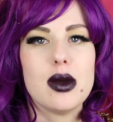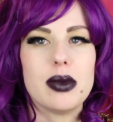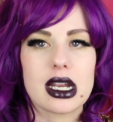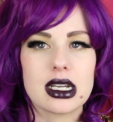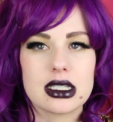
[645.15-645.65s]

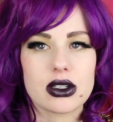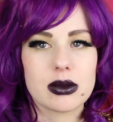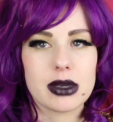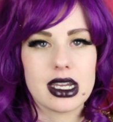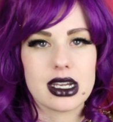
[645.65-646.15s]
But
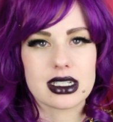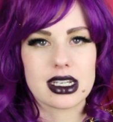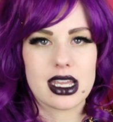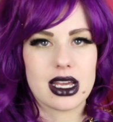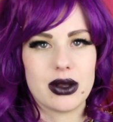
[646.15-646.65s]
considering my hair is
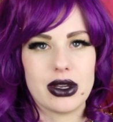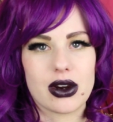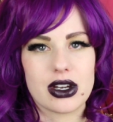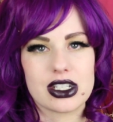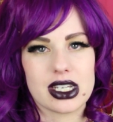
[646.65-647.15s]
like a yellowy
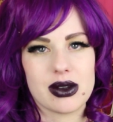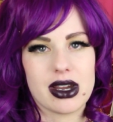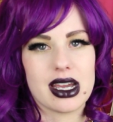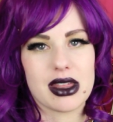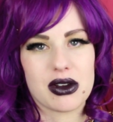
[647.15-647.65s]
orange
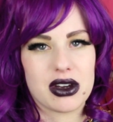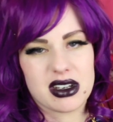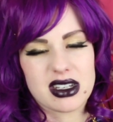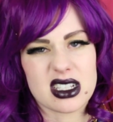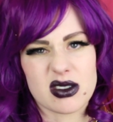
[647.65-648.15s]
anyway, I thought
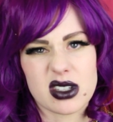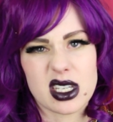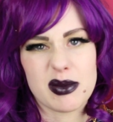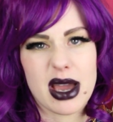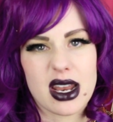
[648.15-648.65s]
it doesn't
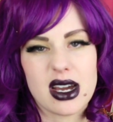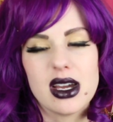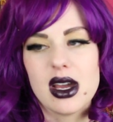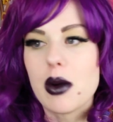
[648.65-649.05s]
really matter.